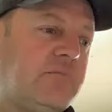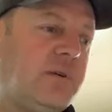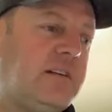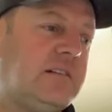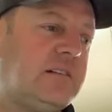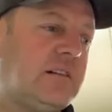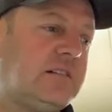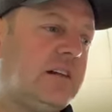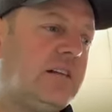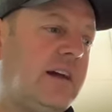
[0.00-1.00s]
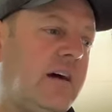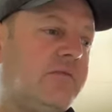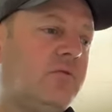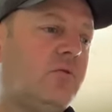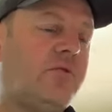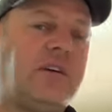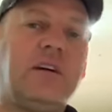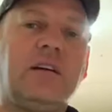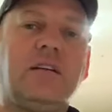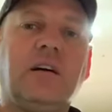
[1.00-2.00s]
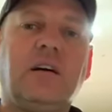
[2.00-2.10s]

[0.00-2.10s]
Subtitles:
and pieces. I didn't allow for the